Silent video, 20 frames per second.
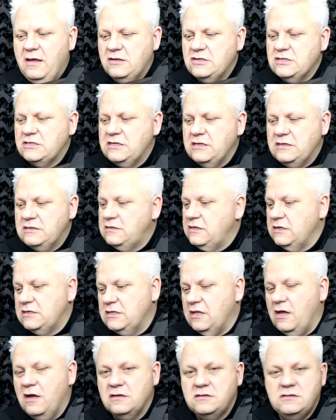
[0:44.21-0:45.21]
Just this
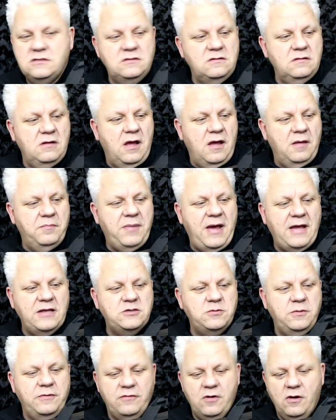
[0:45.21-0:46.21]
last
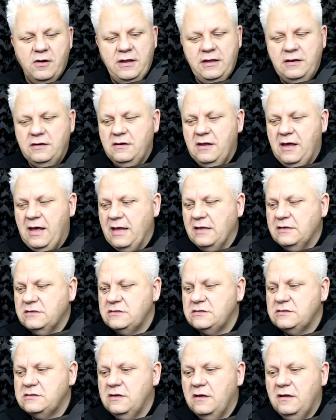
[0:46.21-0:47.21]
batch we've got in
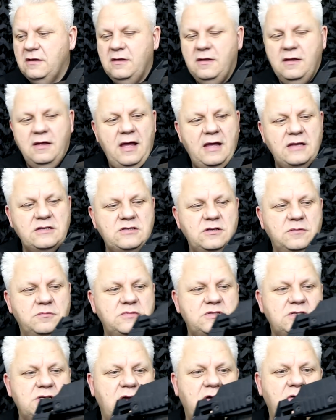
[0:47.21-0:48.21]
has
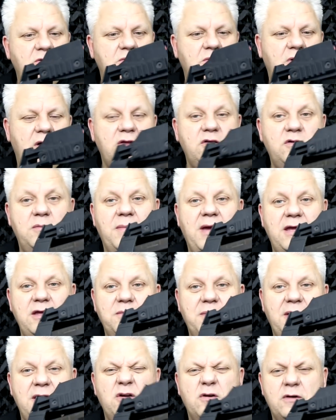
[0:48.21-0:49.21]
them, so you may
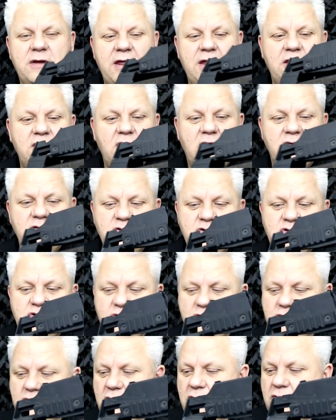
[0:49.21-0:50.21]
not get it, or you
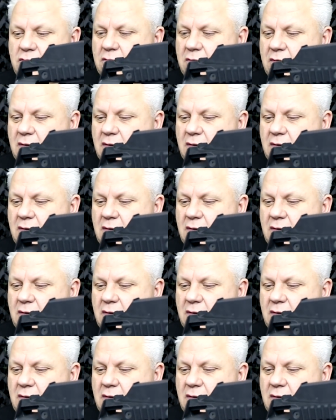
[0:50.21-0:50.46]
should do.